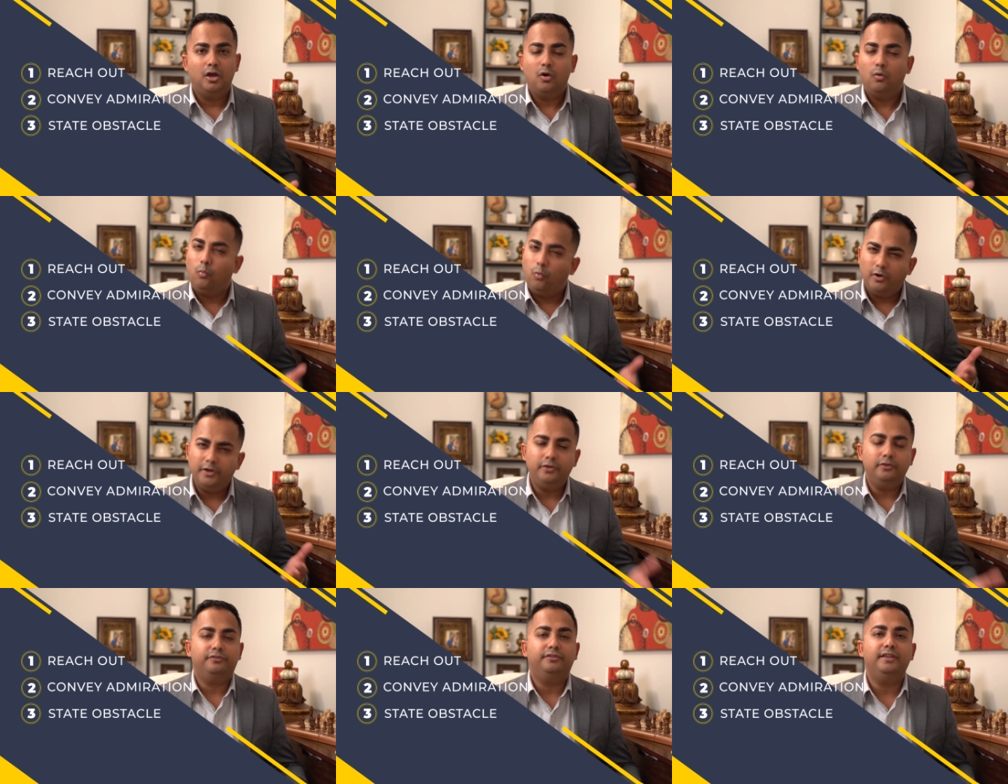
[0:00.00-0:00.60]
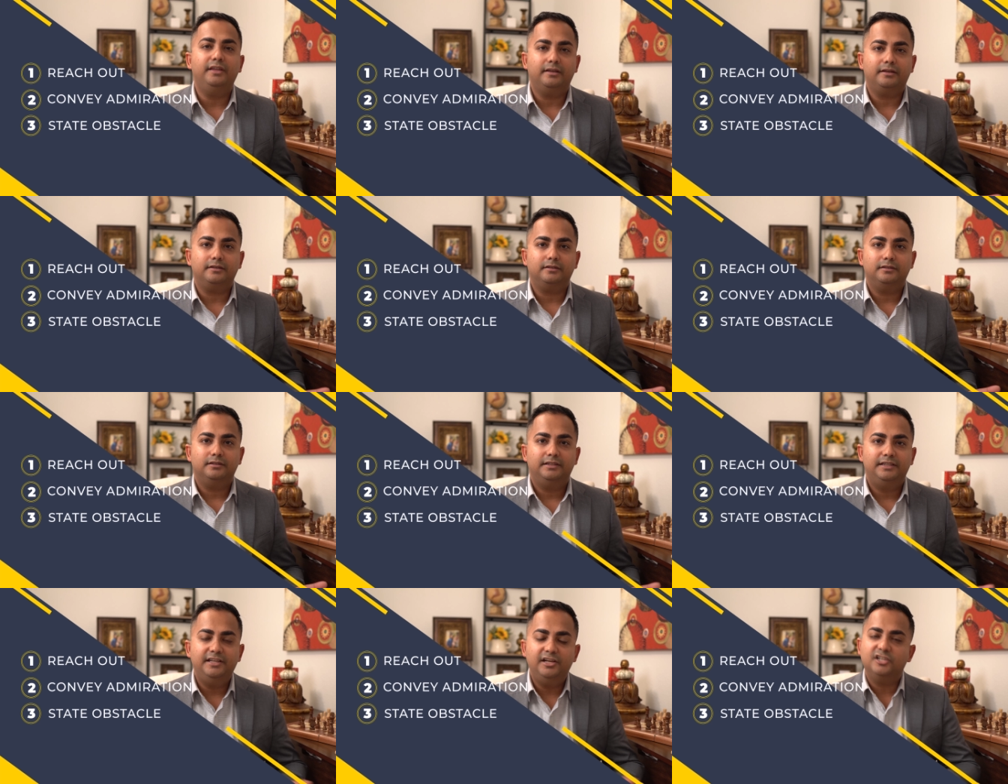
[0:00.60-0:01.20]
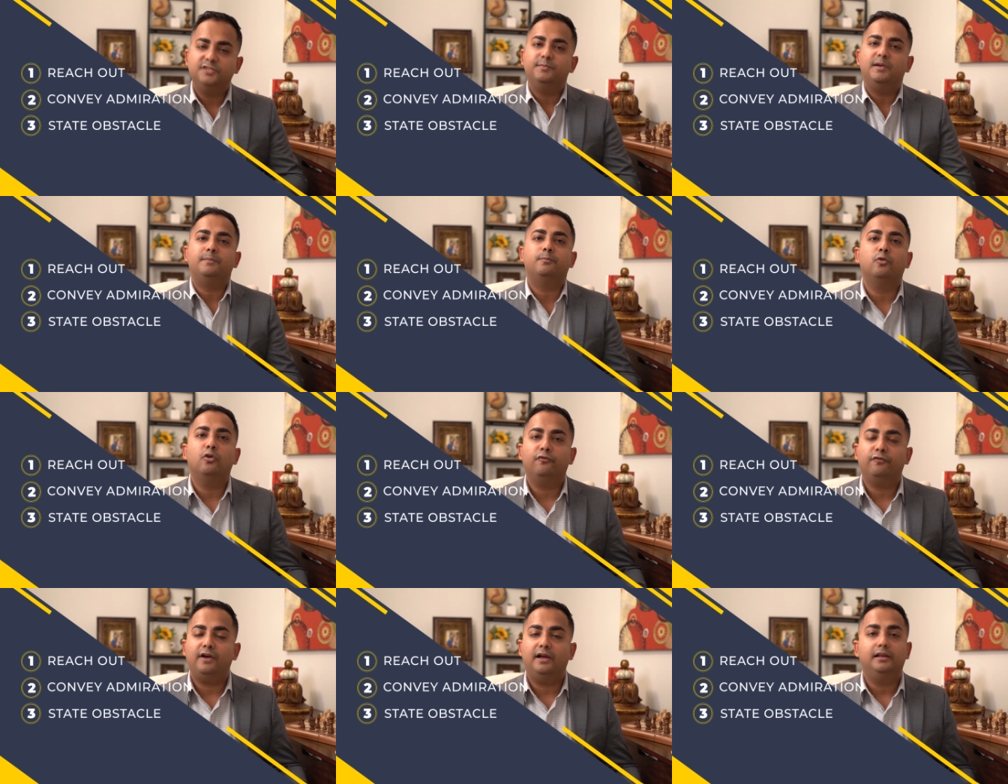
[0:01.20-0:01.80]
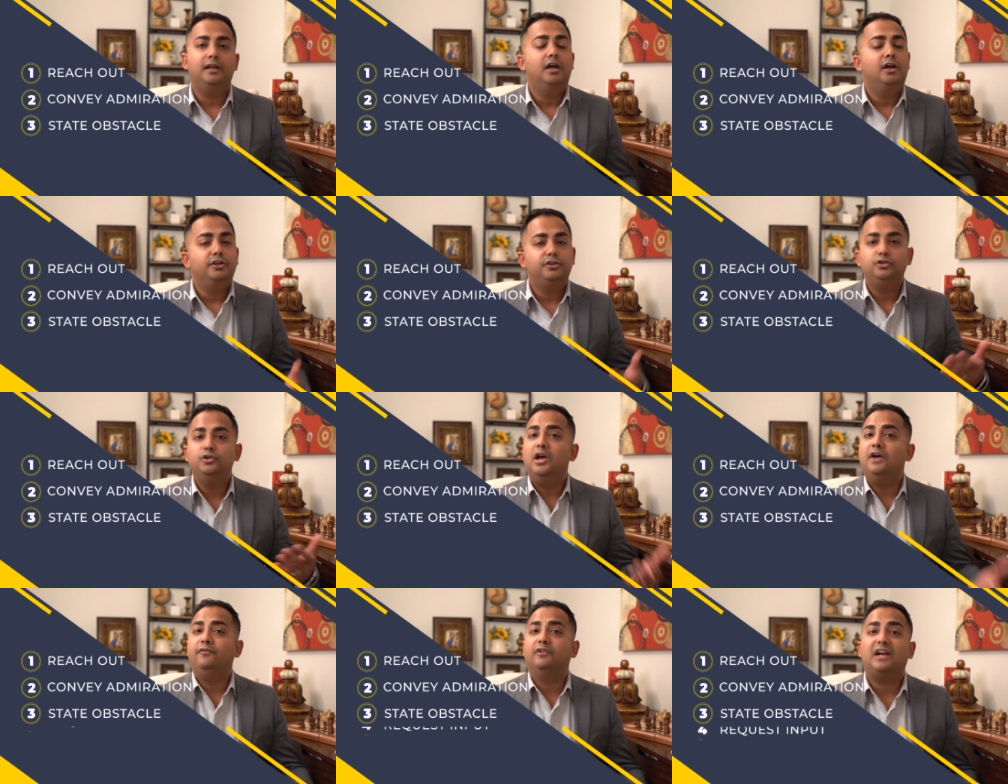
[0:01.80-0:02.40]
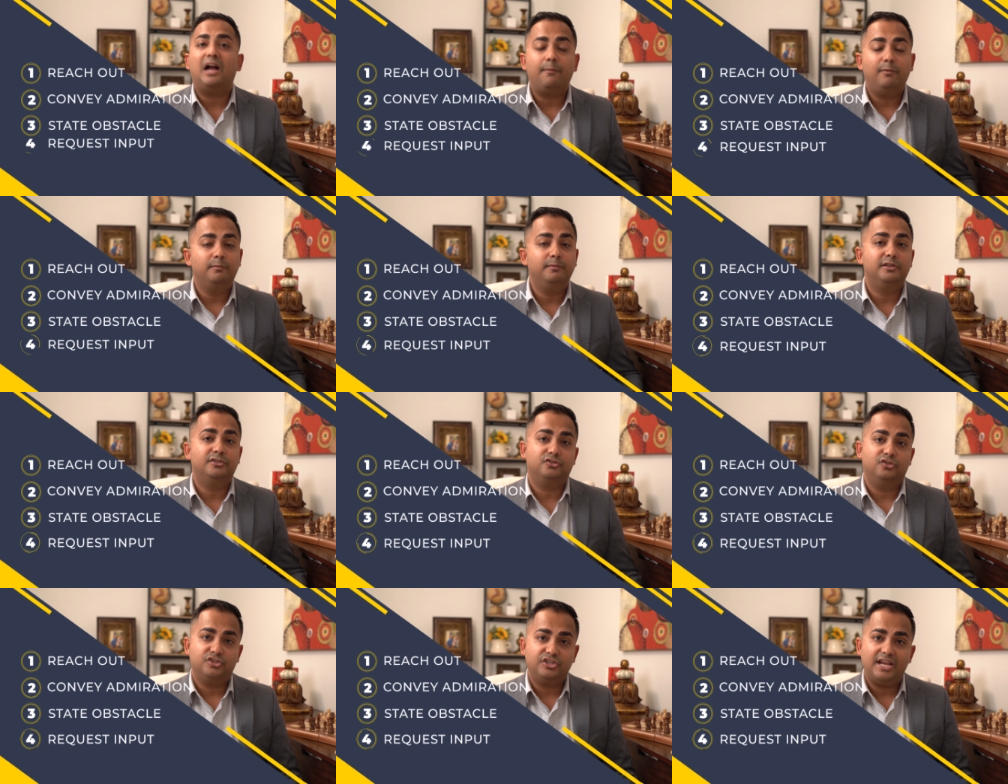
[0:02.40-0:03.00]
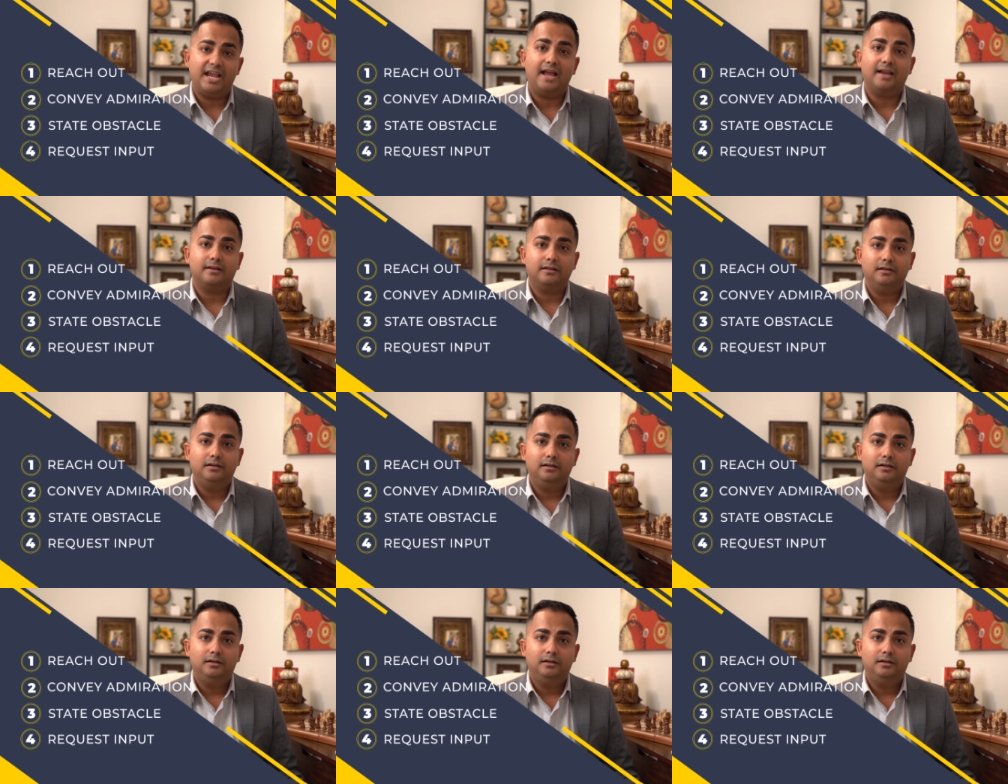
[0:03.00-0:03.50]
What do you think? Here's my profile. Do you have a couple minutes to chat?